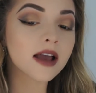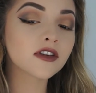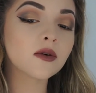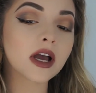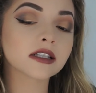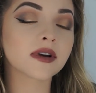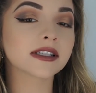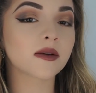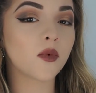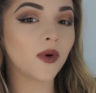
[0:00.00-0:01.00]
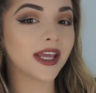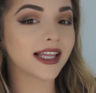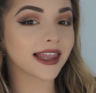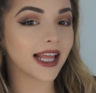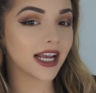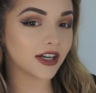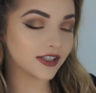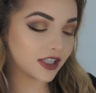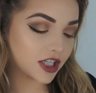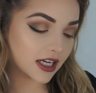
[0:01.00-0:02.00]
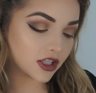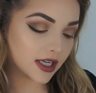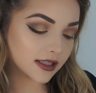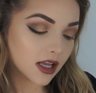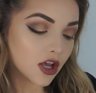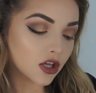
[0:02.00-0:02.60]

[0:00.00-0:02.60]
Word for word: if you guys want some wing liner suggestions,